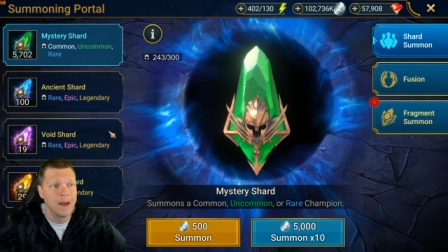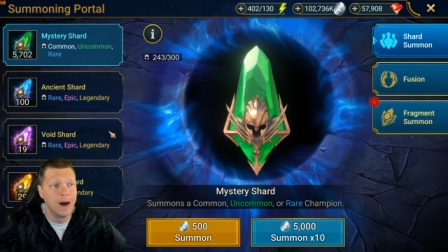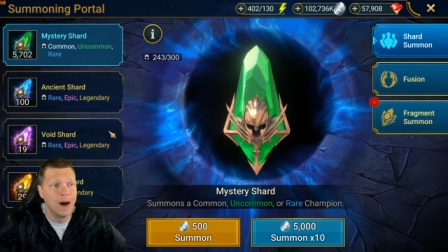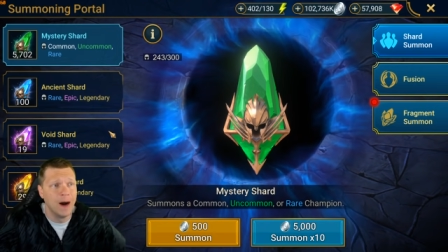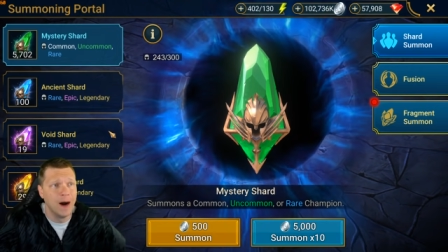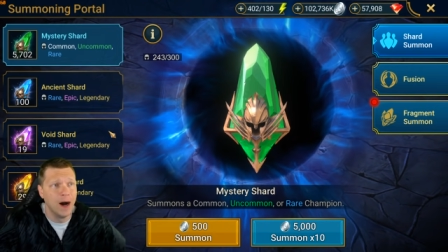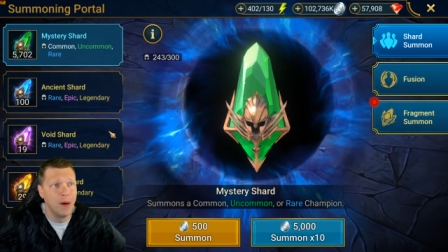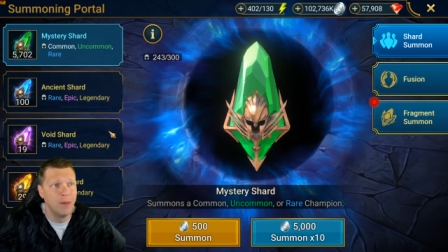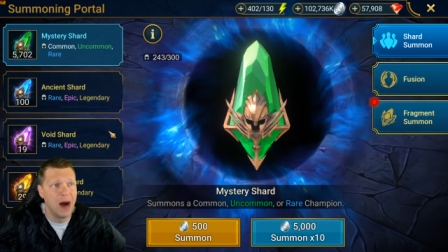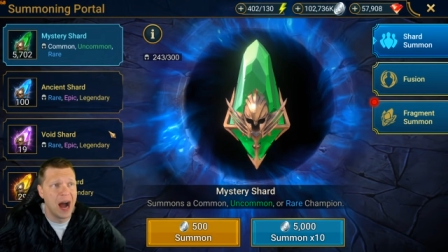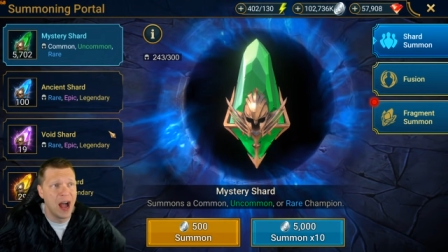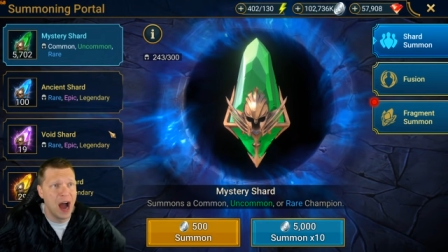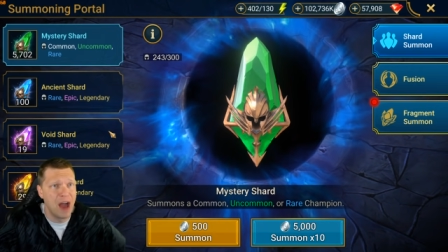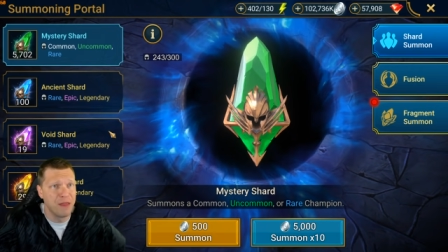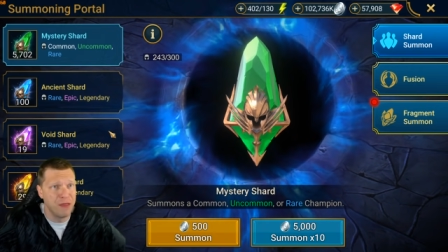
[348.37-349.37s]
Um,
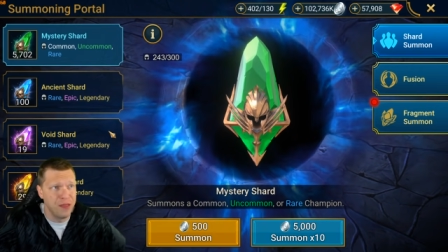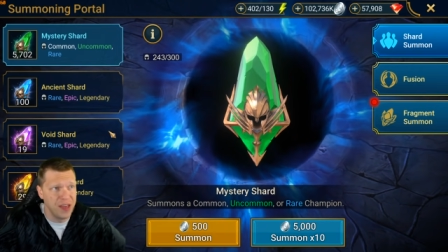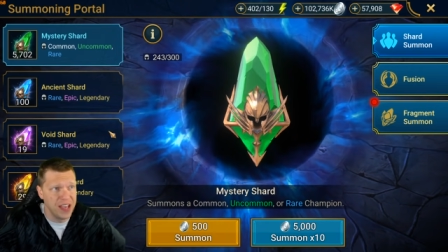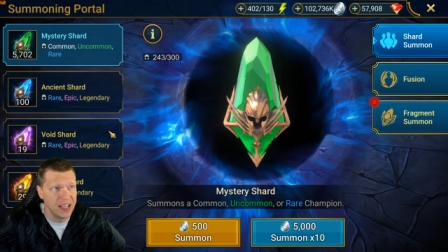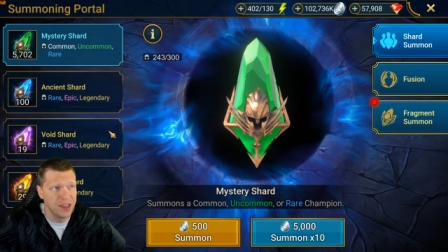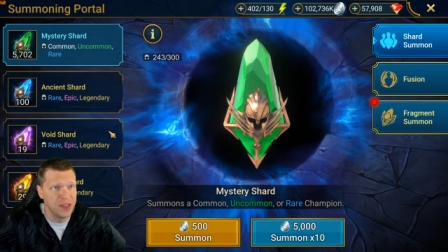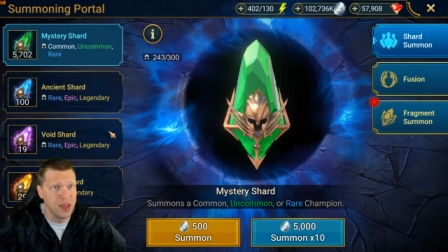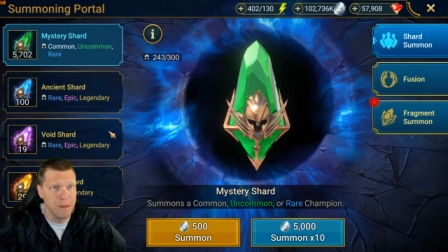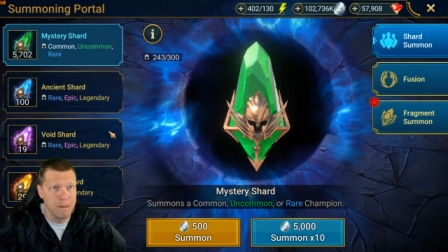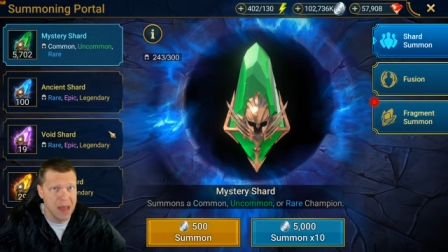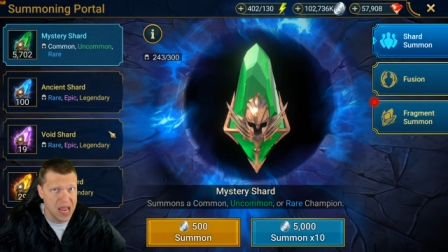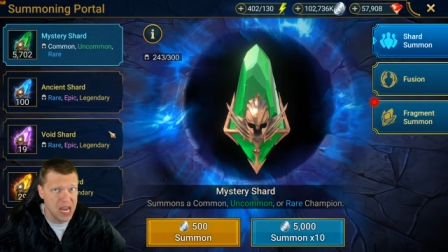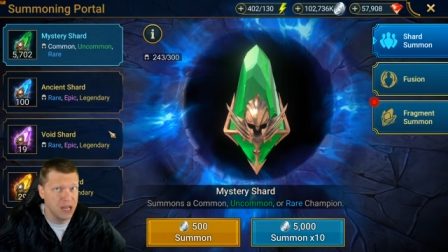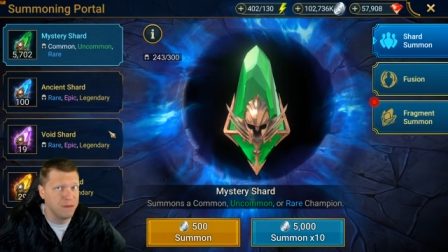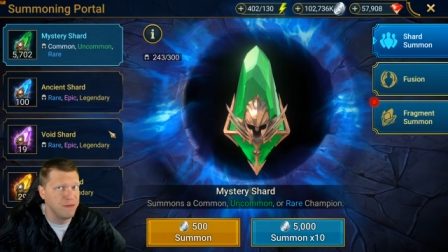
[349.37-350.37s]
I, I think the
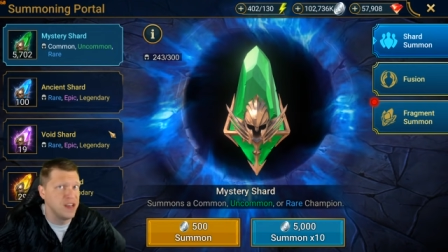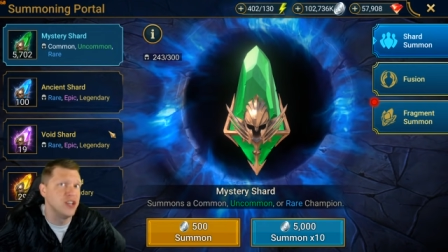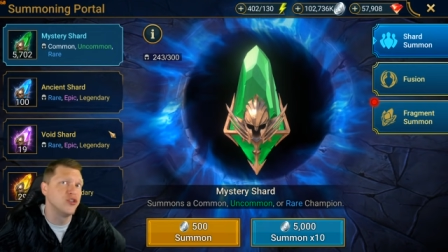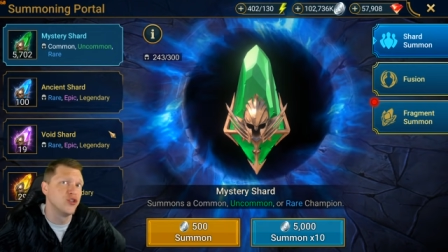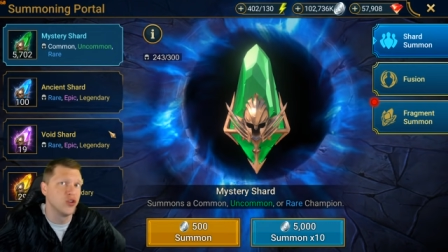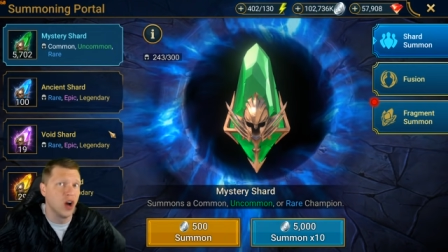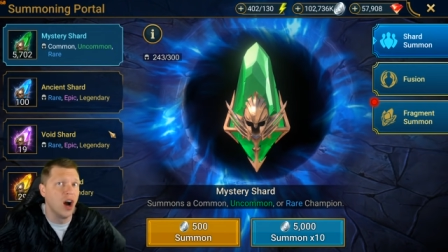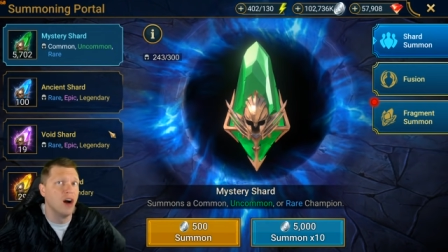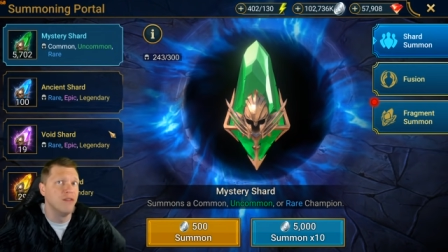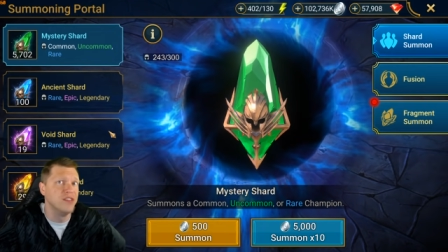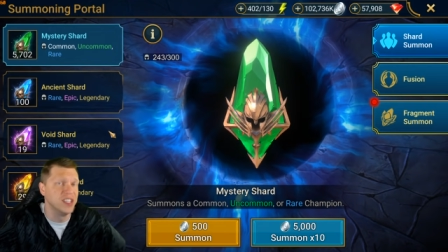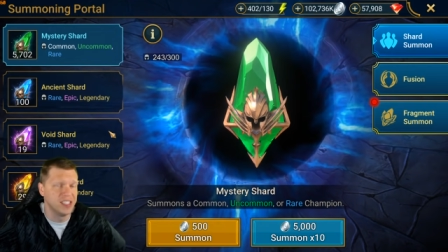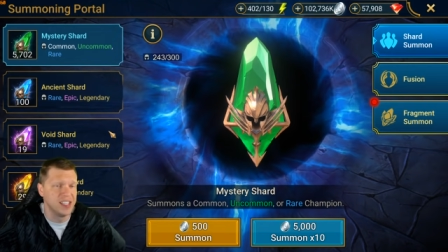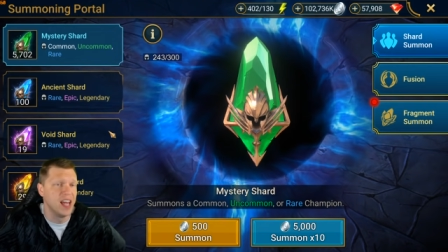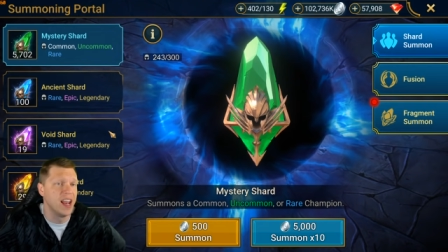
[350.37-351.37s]
main feature of
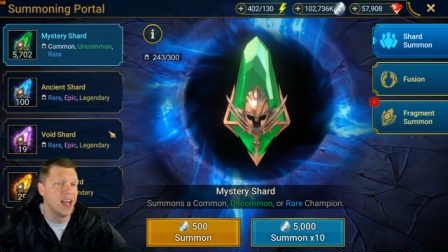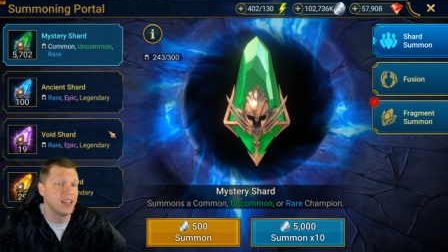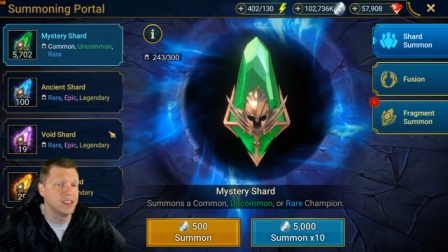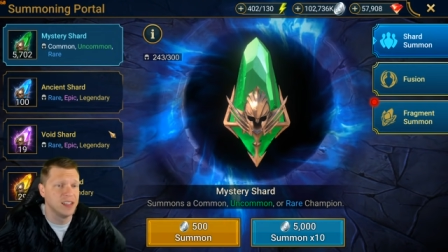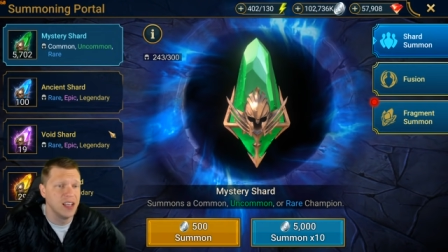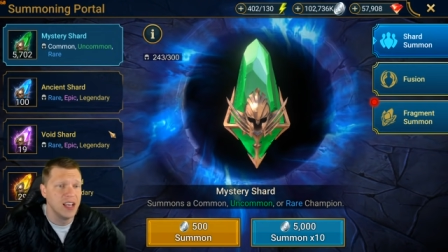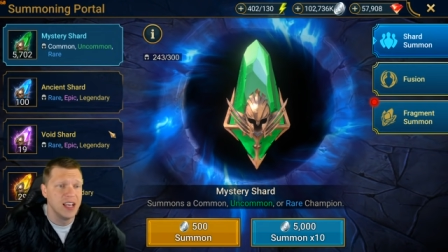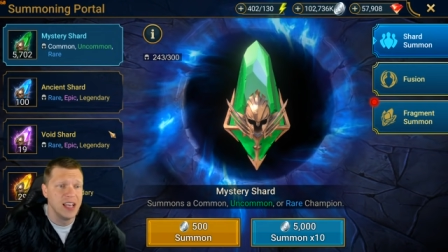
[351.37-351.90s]
this 10X